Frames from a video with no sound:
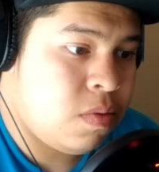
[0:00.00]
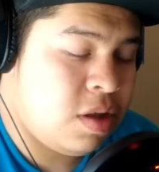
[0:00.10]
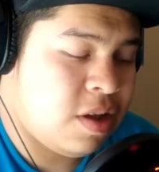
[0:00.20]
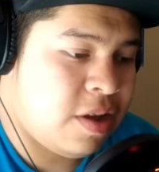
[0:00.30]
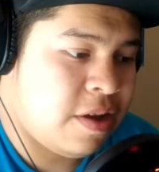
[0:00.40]

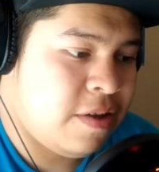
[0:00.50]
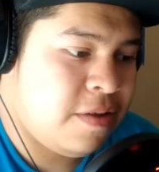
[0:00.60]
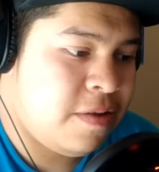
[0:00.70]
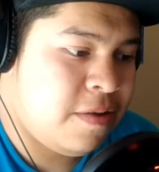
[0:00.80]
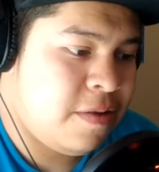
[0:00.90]
What the hell?
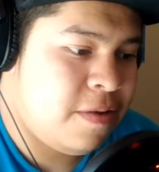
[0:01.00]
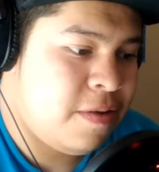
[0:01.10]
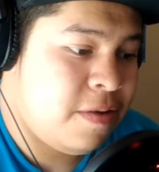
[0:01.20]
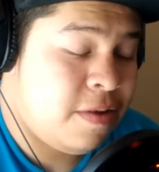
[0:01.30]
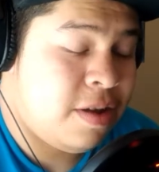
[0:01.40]

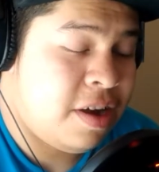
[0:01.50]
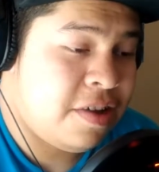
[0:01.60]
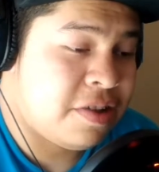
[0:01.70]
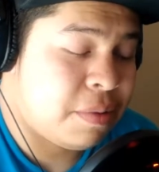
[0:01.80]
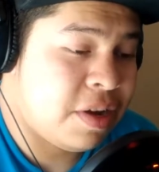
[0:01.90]

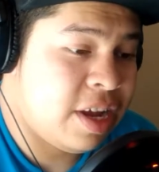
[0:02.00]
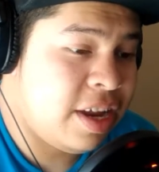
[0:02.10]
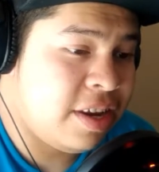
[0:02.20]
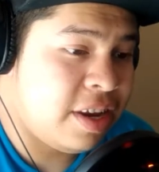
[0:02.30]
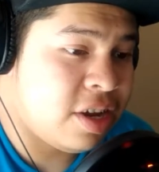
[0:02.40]
That's some good
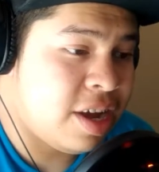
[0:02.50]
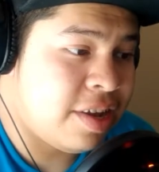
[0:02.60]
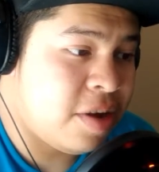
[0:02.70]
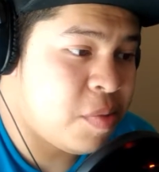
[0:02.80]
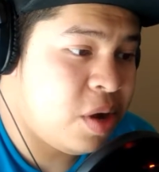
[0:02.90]
editing you
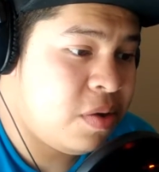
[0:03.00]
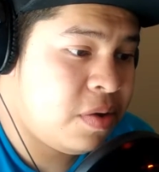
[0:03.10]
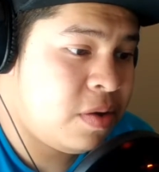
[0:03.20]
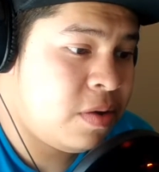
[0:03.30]
got there, bro.